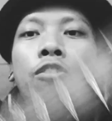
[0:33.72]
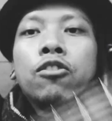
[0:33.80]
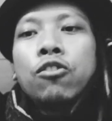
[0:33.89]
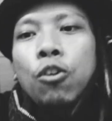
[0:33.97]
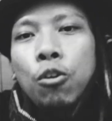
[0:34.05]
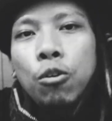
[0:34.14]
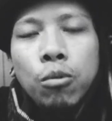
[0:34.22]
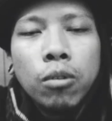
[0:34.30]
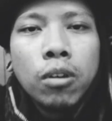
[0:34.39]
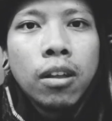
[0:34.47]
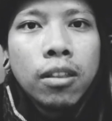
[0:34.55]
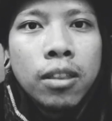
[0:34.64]
So
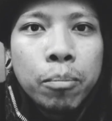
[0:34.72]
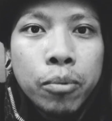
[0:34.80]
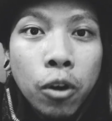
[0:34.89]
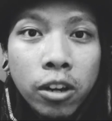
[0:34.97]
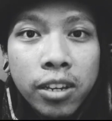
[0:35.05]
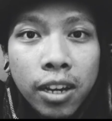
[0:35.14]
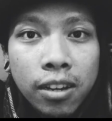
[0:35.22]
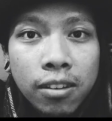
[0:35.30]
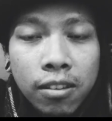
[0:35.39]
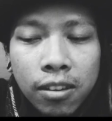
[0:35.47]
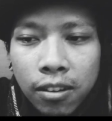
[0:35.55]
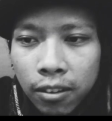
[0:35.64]
the project
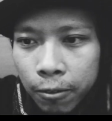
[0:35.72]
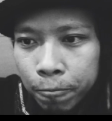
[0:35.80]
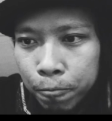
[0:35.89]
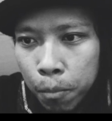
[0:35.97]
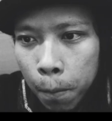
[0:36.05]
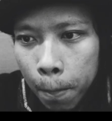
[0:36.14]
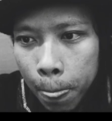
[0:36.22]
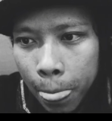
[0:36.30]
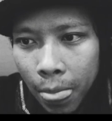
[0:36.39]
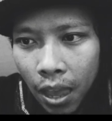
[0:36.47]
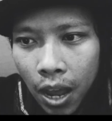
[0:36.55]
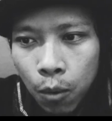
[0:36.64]
is this.
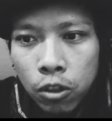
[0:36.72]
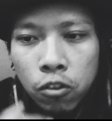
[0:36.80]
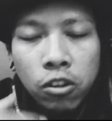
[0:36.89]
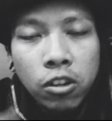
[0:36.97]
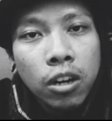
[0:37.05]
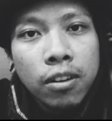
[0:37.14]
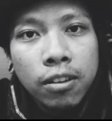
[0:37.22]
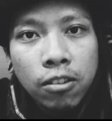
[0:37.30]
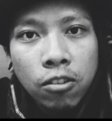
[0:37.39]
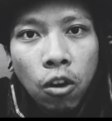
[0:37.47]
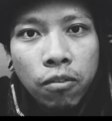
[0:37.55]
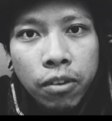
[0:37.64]
I want to share
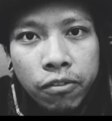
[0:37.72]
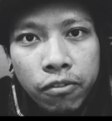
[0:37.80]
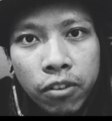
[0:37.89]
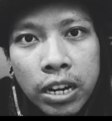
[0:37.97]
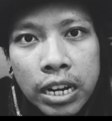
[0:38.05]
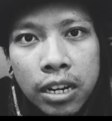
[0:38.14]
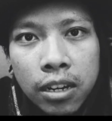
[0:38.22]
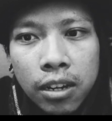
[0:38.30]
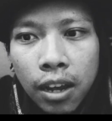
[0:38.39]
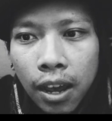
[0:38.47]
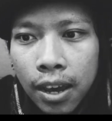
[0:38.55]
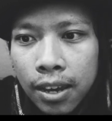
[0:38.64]
this song for free
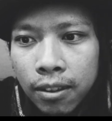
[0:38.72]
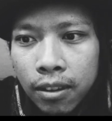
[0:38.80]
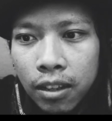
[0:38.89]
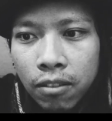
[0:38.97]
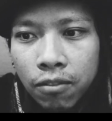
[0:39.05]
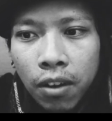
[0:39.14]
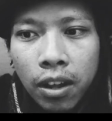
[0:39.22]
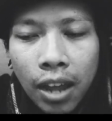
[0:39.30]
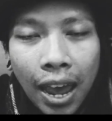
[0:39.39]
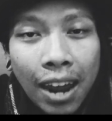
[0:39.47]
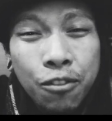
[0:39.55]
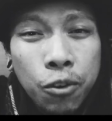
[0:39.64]
and
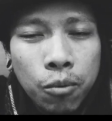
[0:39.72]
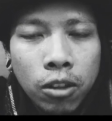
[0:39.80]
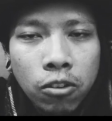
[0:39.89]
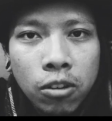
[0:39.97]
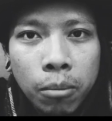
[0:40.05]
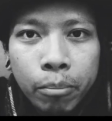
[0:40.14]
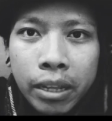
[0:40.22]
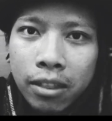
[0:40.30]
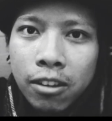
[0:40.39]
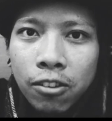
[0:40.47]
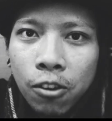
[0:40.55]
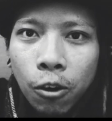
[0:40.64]
invite everyone to
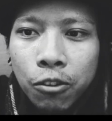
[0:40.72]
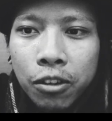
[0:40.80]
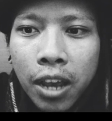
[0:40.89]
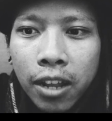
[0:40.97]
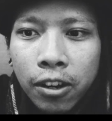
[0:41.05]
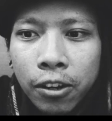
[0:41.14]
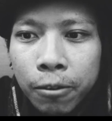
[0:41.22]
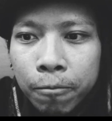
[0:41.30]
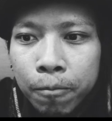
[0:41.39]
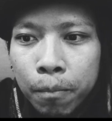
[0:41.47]
complete this song together.